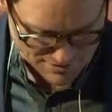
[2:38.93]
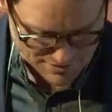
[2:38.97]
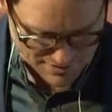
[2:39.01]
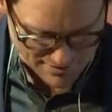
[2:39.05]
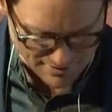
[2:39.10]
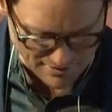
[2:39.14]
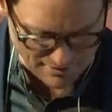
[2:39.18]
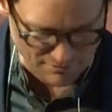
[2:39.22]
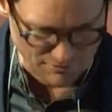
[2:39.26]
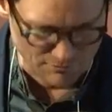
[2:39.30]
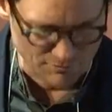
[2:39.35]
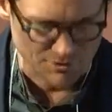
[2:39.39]

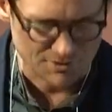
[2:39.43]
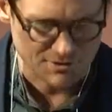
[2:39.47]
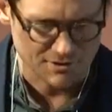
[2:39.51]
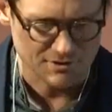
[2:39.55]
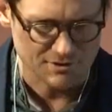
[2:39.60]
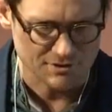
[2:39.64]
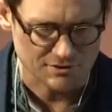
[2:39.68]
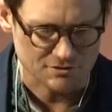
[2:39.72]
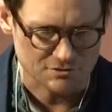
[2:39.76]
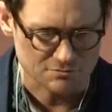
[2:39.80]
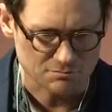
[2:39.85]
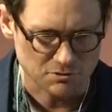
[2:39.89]
that
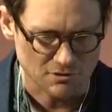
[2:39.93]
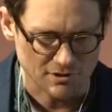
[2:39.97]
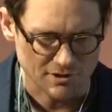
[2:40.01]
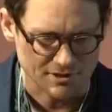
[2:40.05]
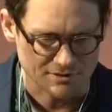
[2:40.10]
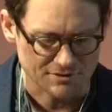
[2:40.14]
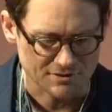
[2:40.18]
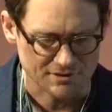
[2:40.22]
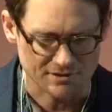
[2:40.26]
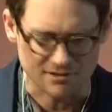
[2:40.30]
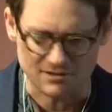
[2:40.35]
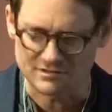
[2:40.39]
within this
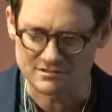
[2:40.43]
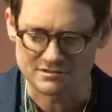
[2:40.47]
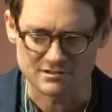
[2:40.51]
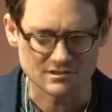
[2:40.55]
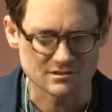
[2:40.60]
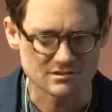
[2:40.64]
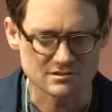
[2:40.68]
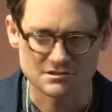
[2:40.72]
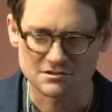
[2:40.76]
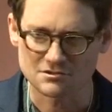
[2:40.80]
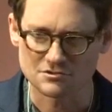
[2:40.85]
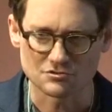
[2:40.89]
plant that
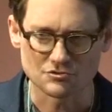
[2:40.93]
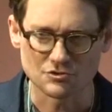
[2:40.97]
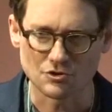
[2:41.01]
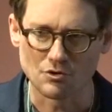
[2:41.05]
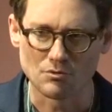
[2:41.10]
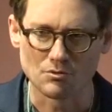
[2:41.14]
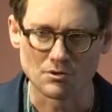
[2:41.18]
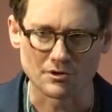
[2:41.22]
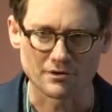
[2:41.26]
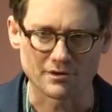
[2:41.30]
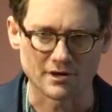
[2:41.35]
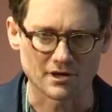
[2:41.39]
exist
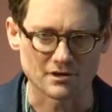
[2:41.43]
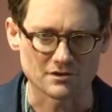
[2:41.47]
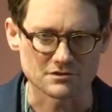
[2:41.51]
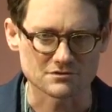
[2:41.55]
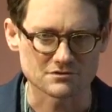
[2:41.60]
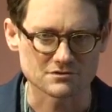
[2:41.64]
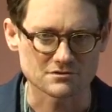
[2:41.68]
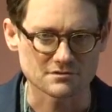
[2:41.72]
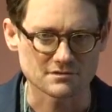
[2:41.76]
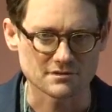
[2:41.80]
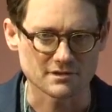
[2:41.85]
nowhere else,